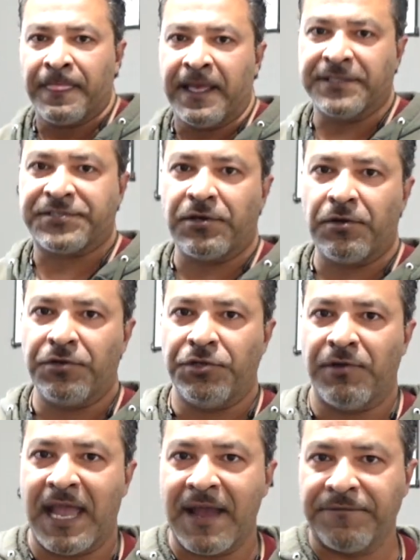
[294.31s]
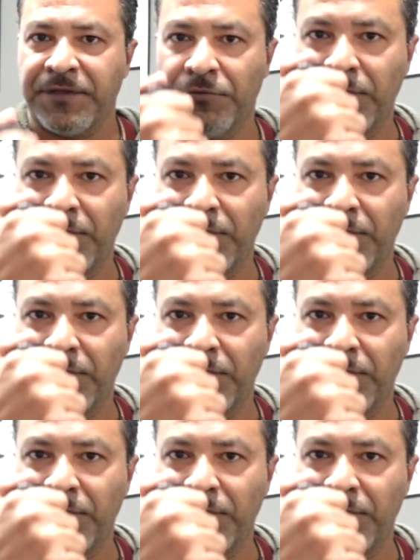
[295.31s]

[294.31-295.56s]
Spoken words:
And so you have the